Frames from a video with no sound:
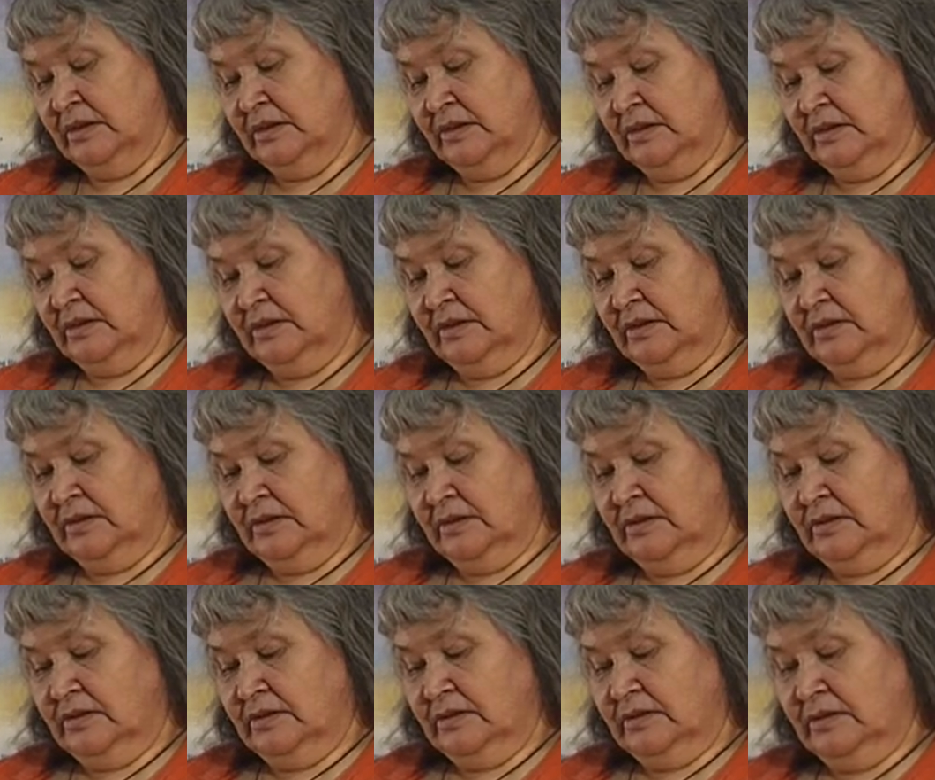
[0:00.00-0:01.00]
It can
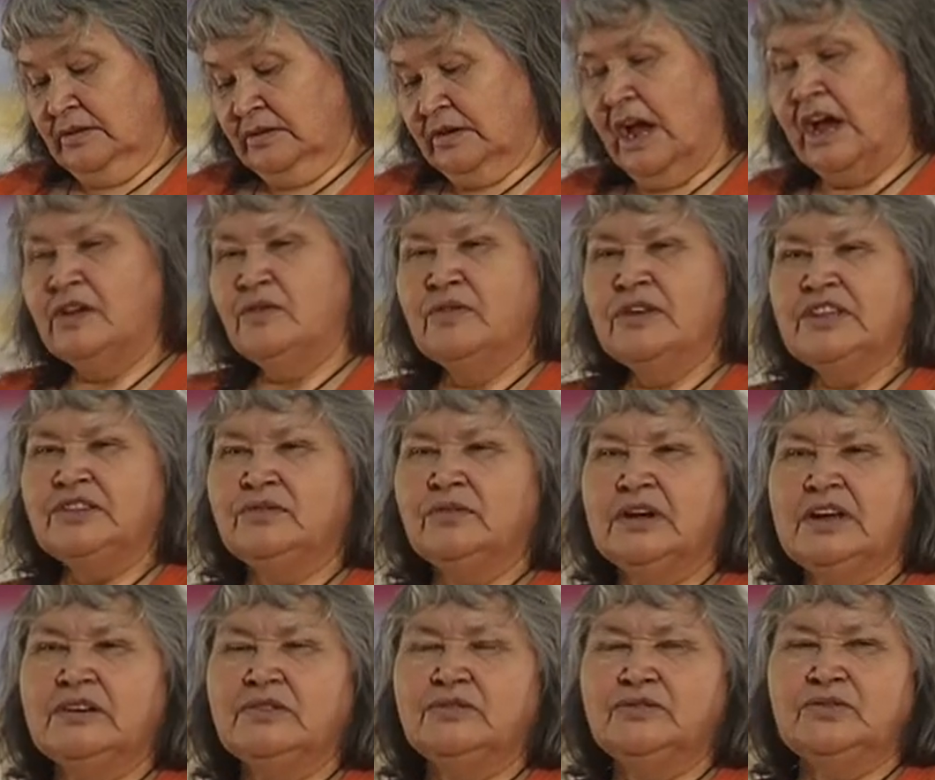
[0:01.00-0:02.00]
encourage and
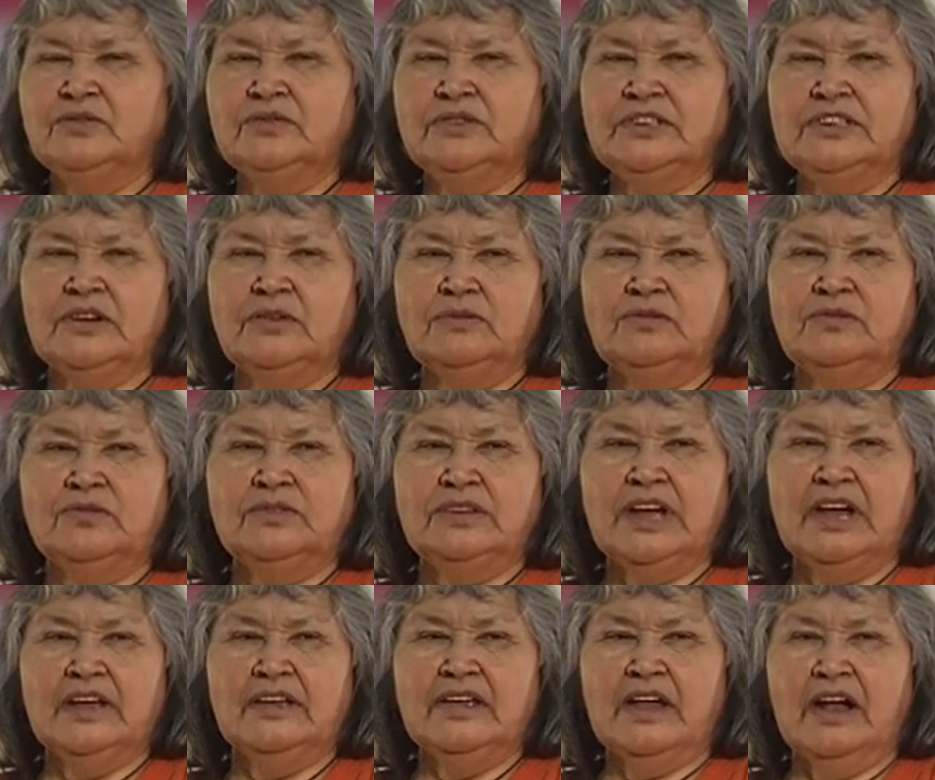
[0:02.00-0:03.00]
welcome those who have
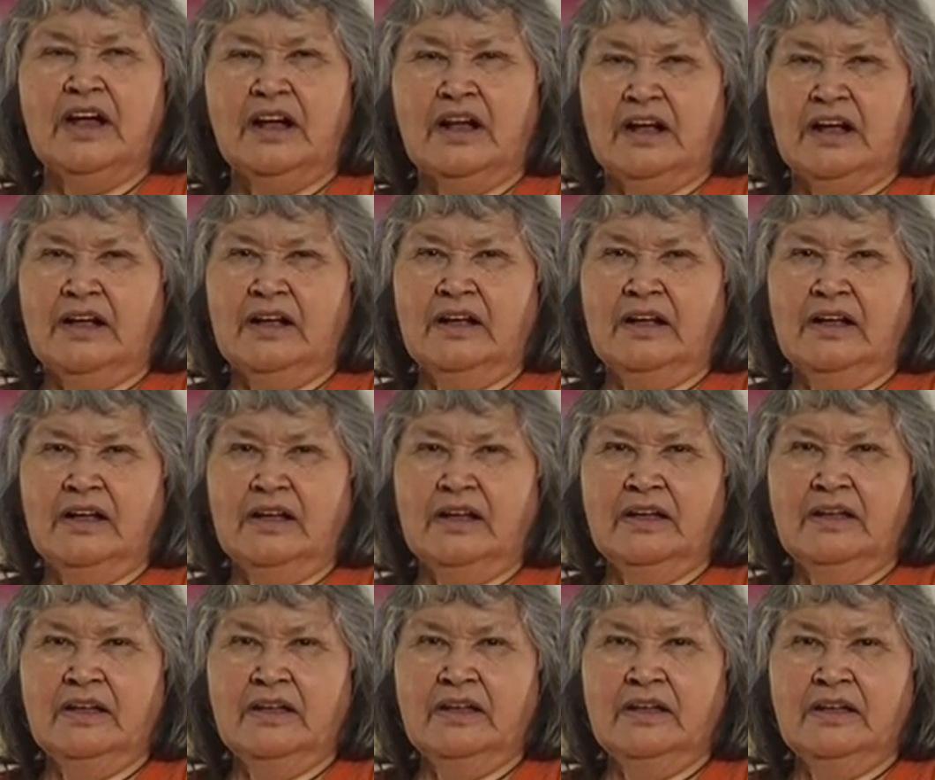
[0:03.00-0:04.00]
had trouble taking
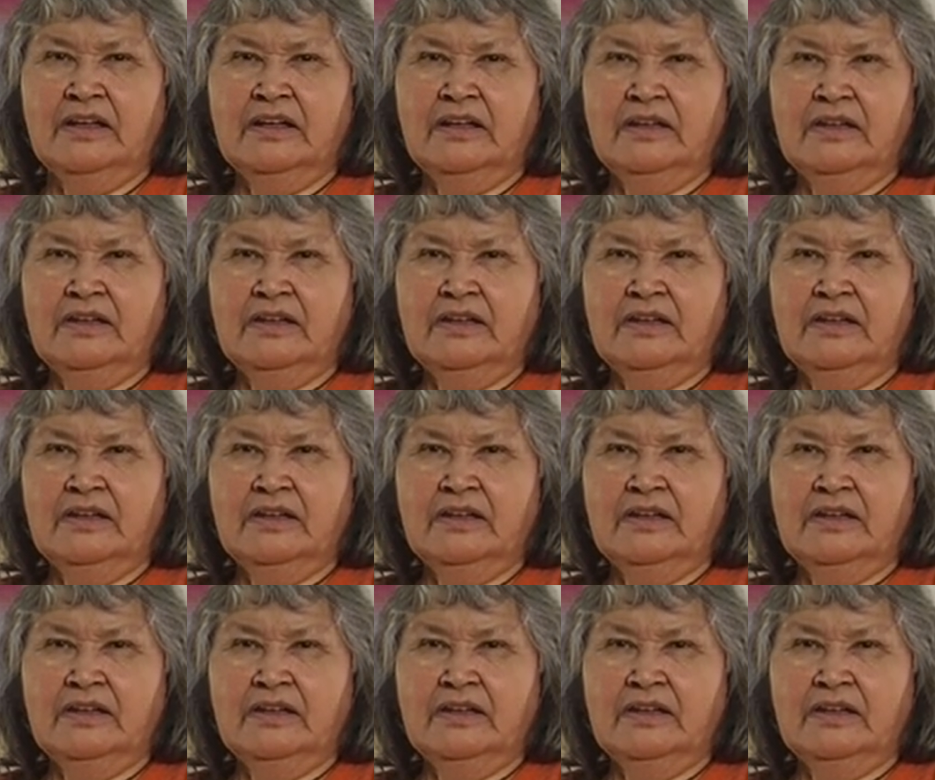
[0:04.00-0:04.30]
part.